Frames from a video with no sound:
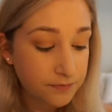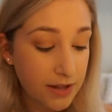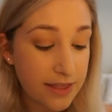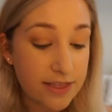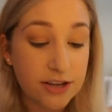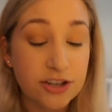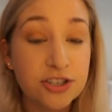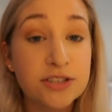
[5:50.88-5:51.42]
And
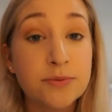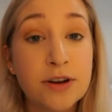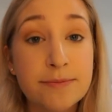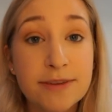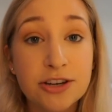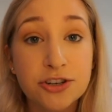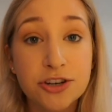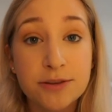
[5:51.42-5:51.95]
then you just want to
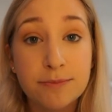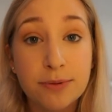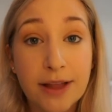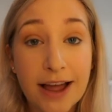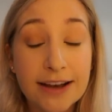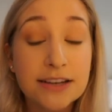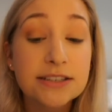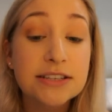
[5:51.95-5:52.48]
make sure to
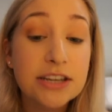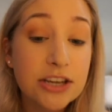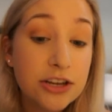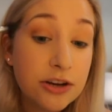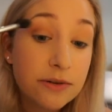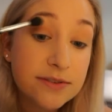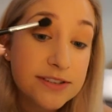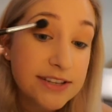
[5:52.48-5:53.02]
blend until you
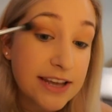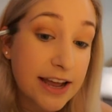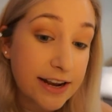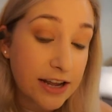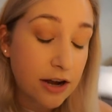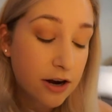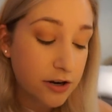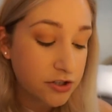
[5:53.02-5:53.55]
don't see
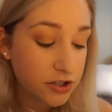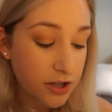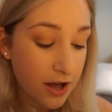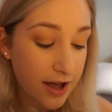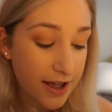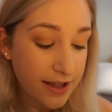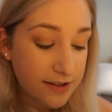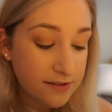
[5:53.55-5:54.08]
any harsh
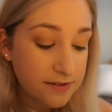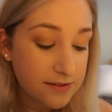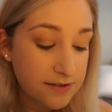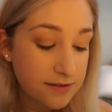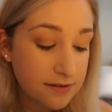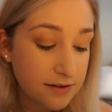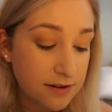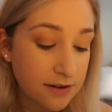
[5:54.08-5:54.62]

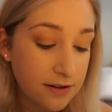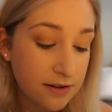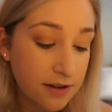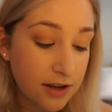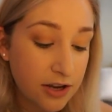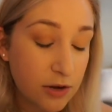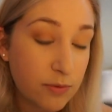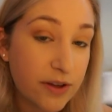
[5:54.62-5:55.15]
lines.
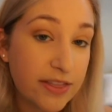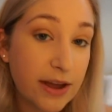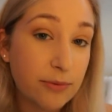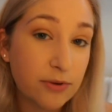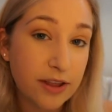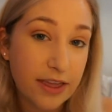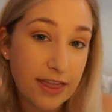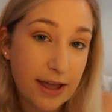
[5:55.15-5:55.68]
And you want that
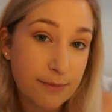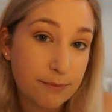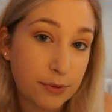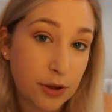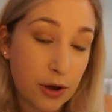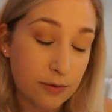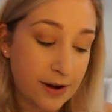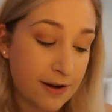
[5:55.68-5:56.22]
really like
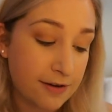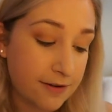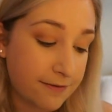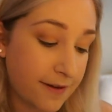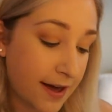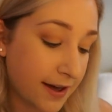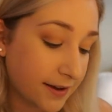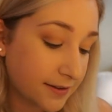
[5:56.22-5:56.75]
blown out
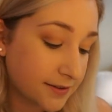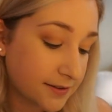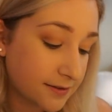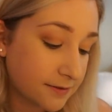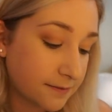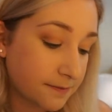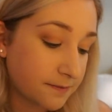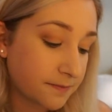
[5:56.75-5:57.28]
effect.
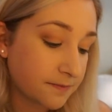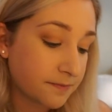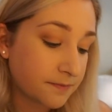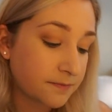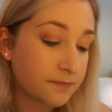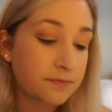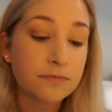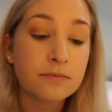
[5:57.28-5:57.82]

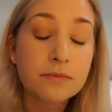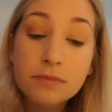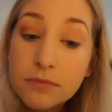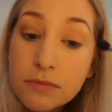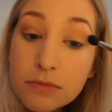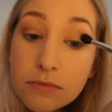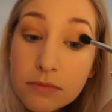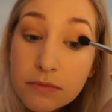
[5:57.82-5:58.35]

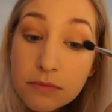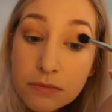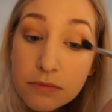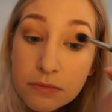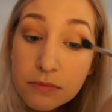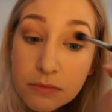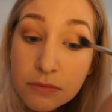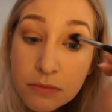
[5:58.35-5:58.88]

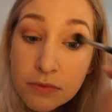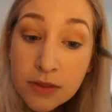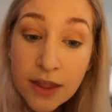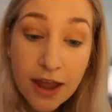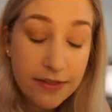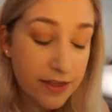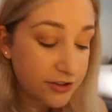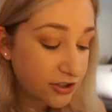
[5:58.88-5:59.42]

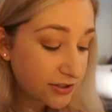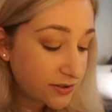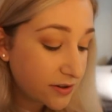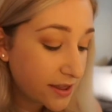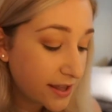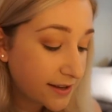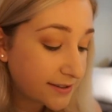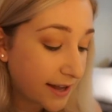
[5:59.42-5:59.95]
And then just do
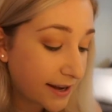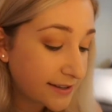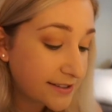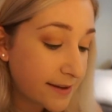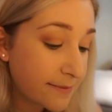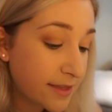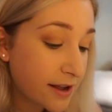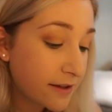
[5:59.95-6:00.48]
the exact
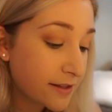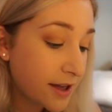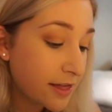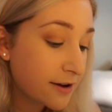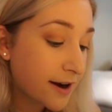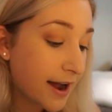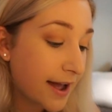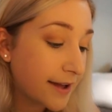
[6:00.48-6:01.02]
same thing on the
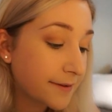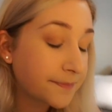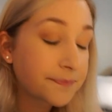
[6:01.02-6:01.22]
other eye.